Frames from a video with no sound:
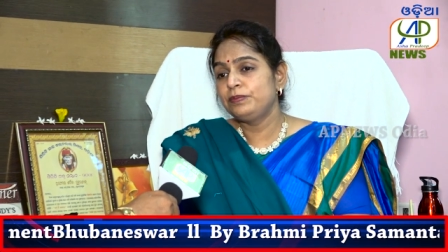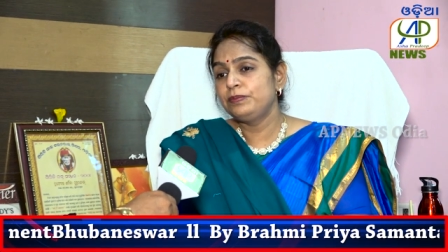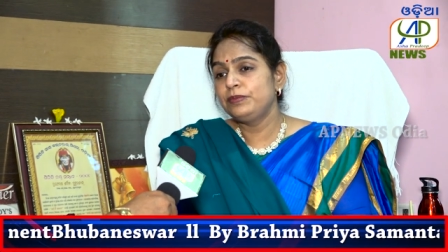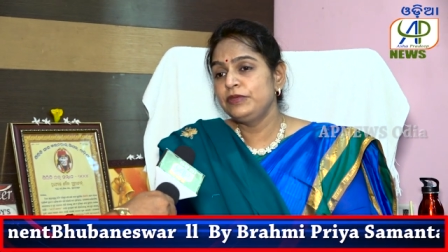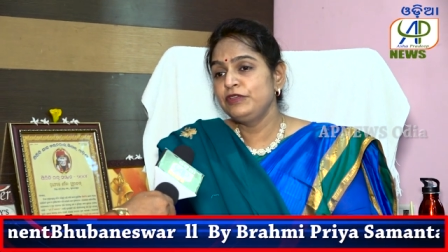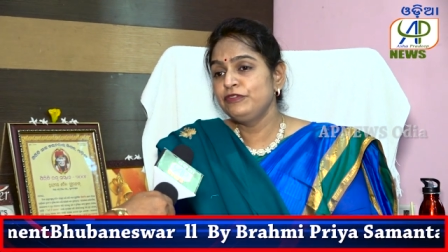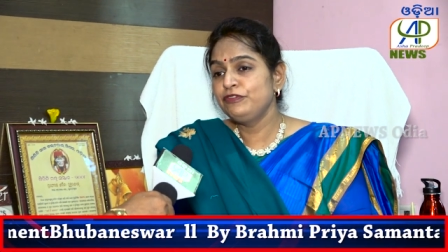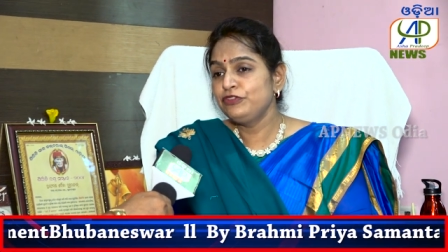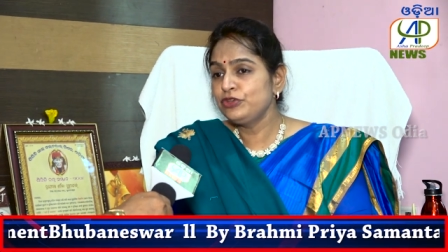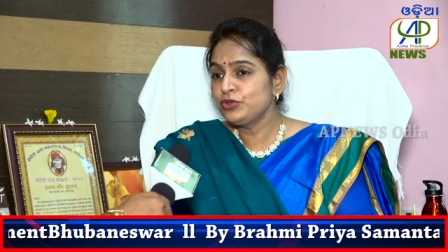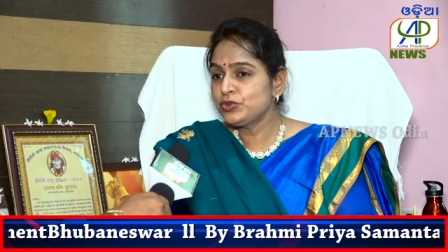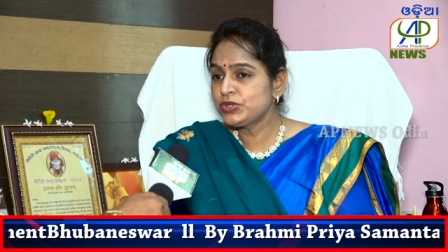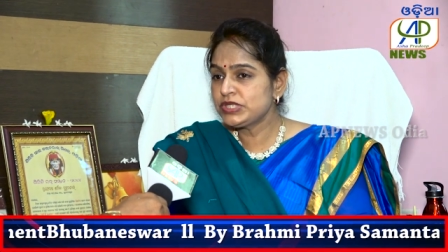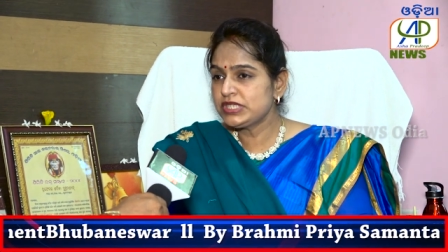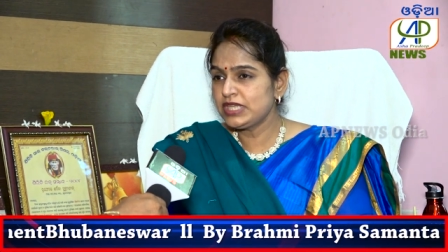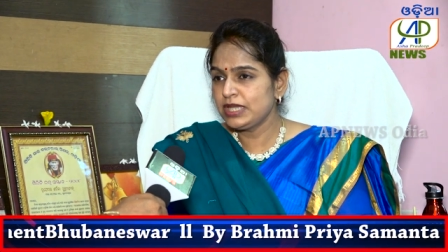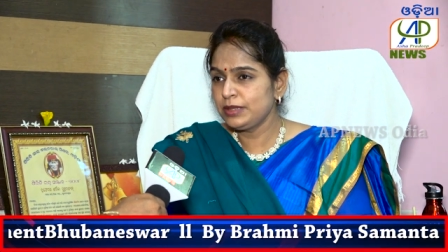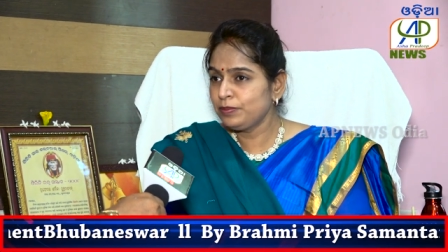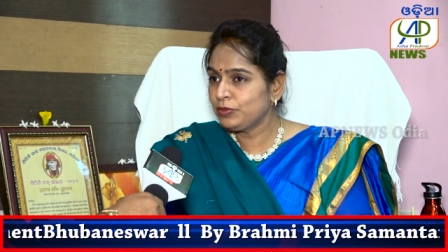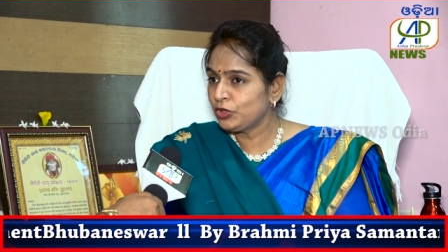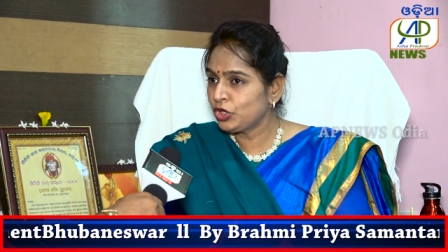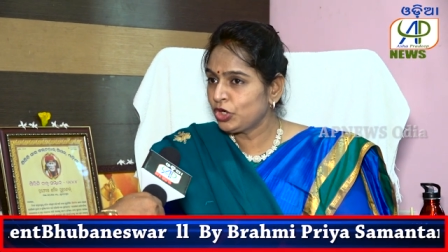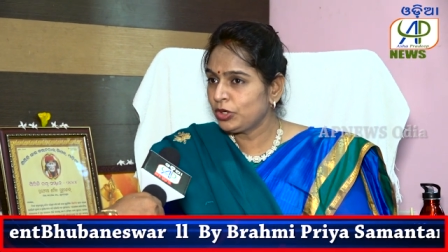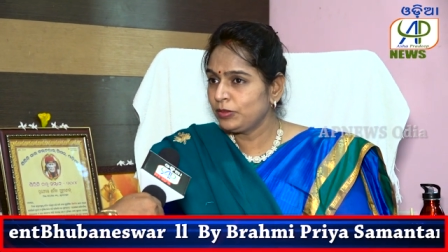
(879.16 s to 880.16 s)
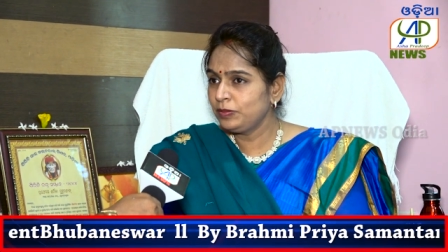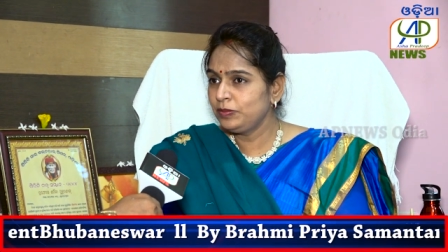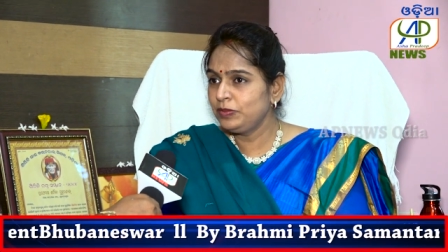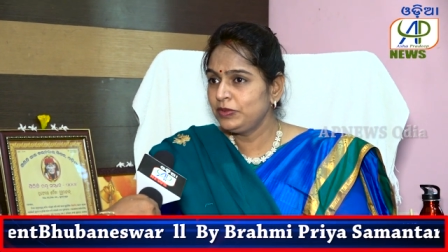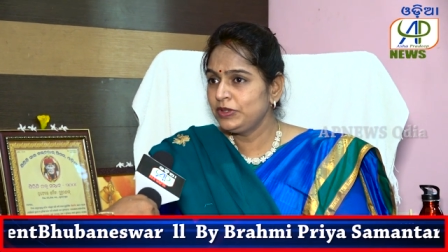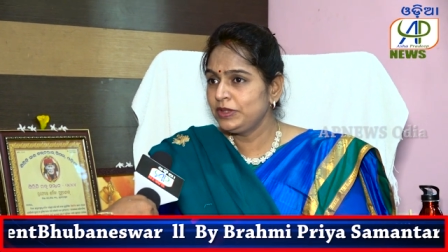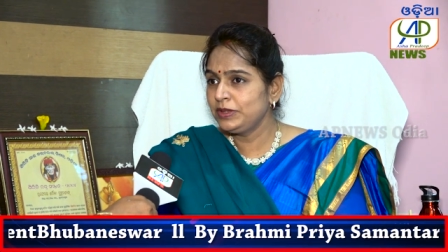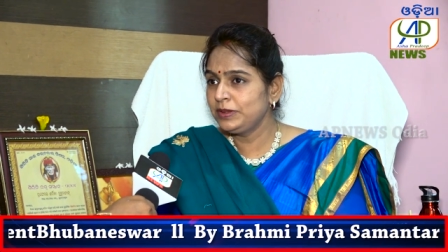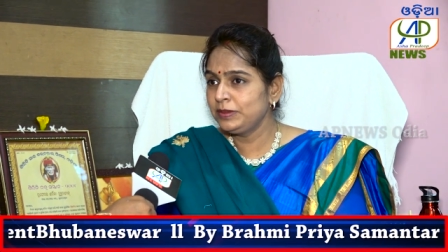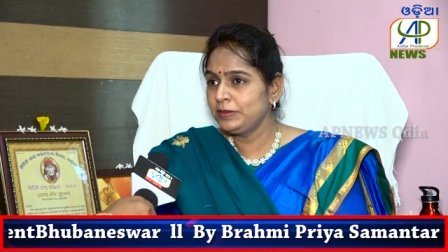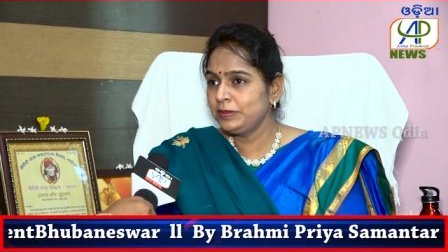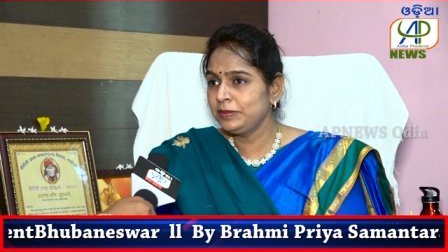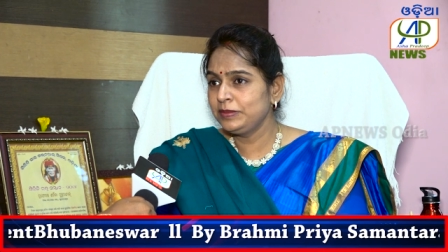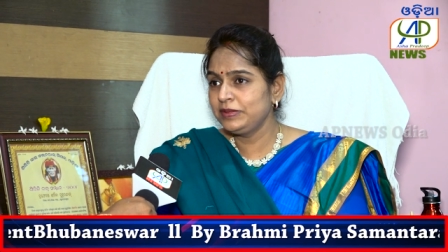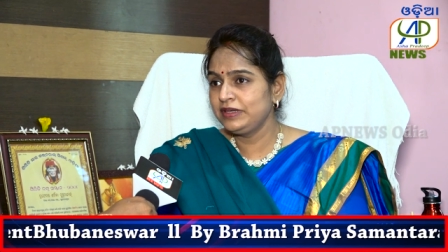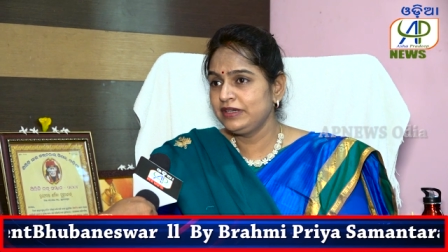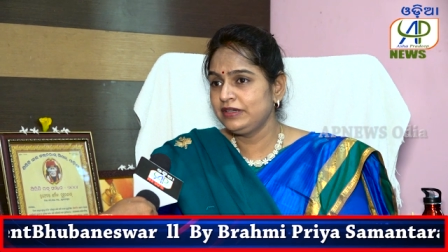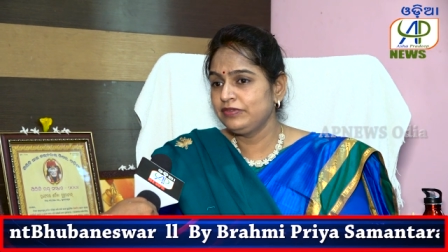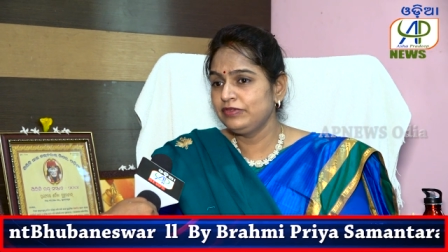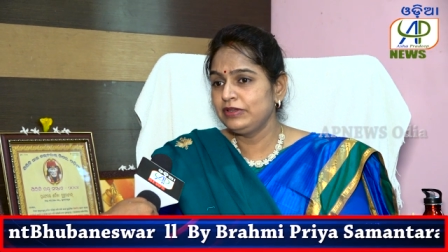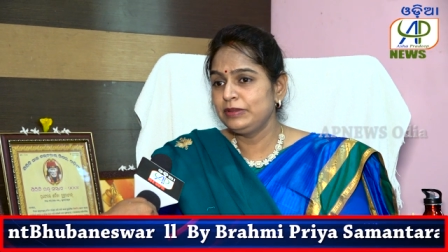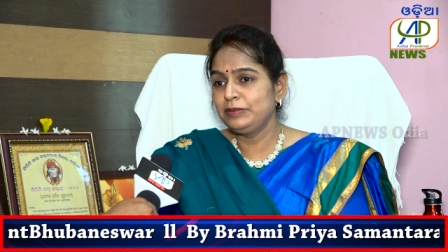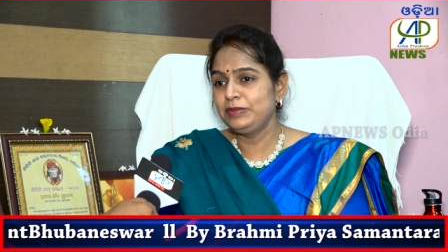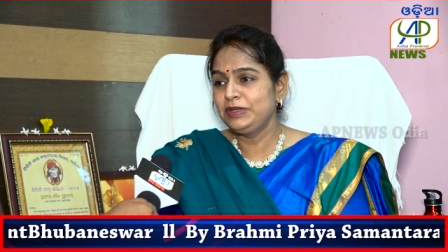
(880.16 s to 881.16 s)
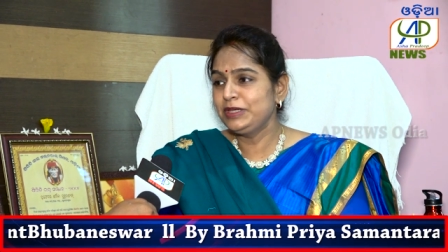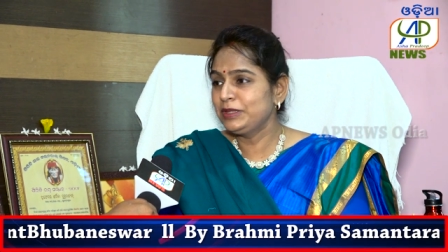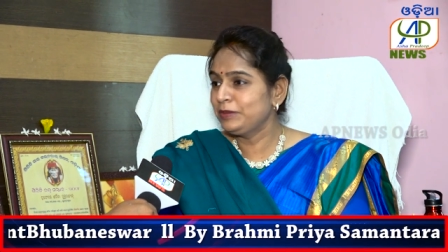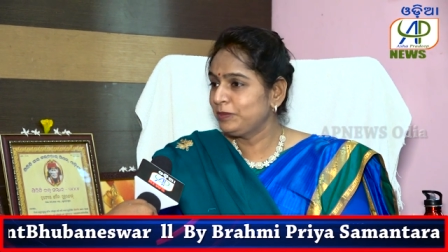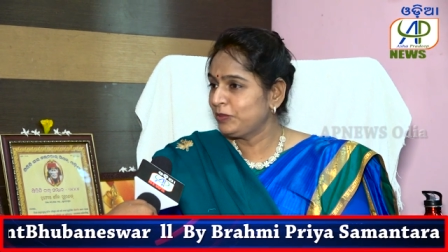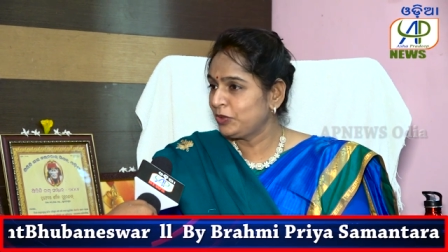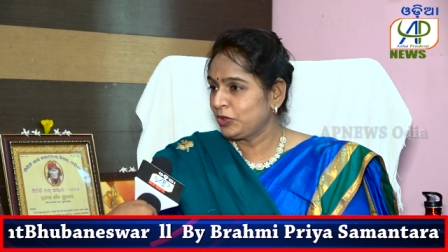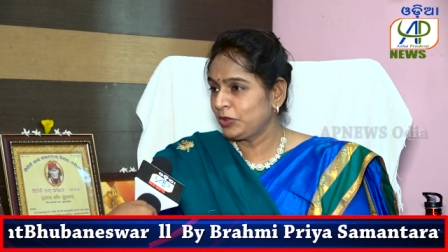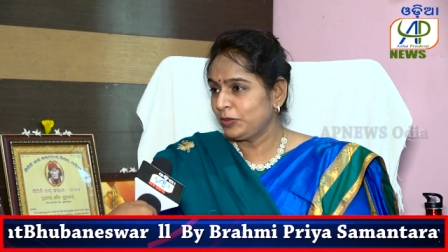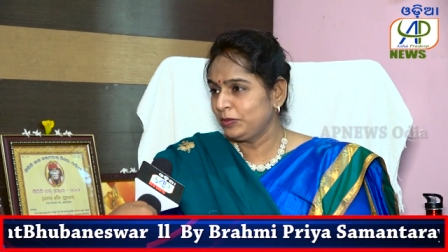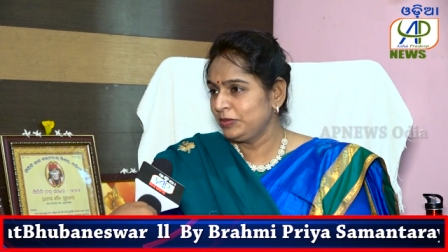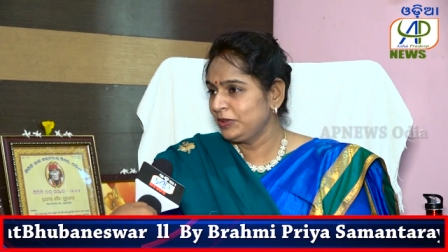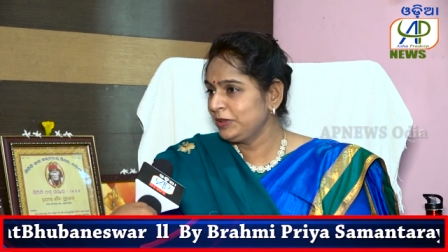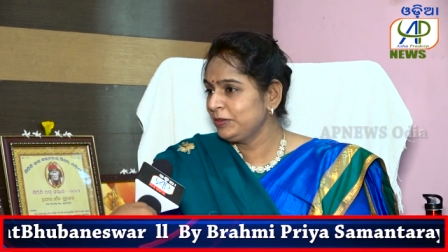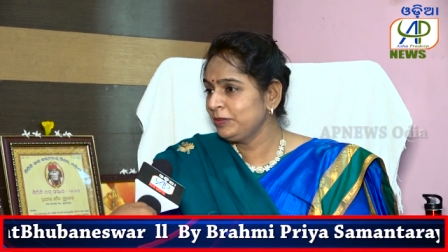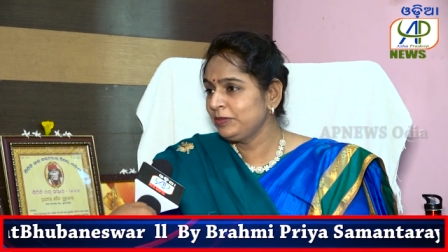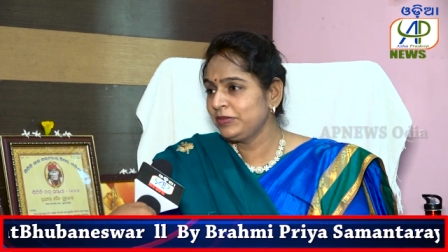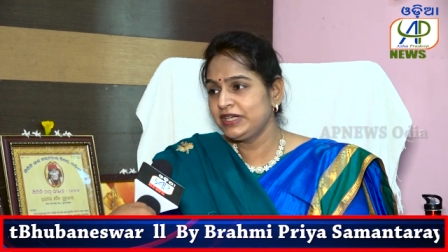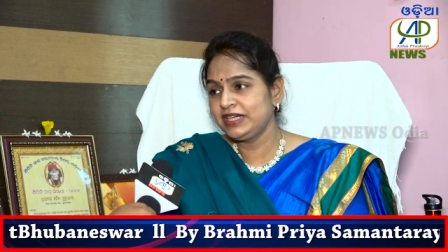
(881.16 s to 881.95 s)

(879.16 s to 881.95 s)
If you say problem, it will be a problem,